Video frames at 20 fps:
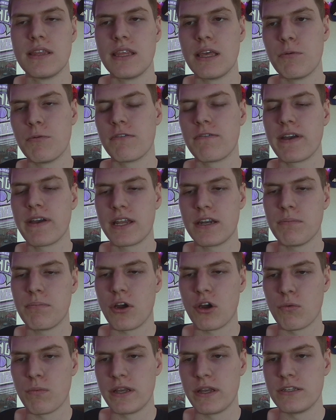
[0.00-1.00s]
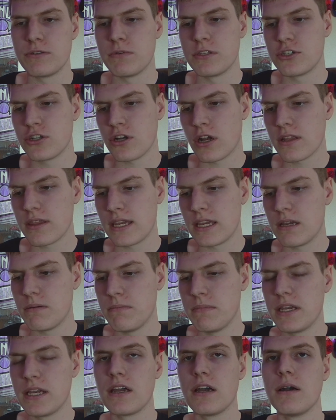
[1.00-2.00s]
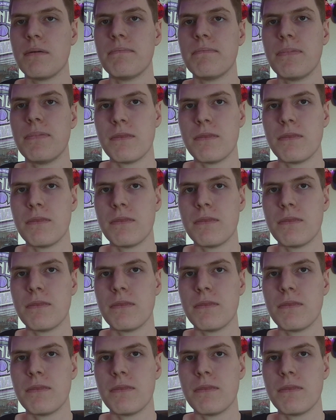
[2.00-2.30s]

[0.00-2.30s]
they would have had to part ways with Jonathan Kuminga.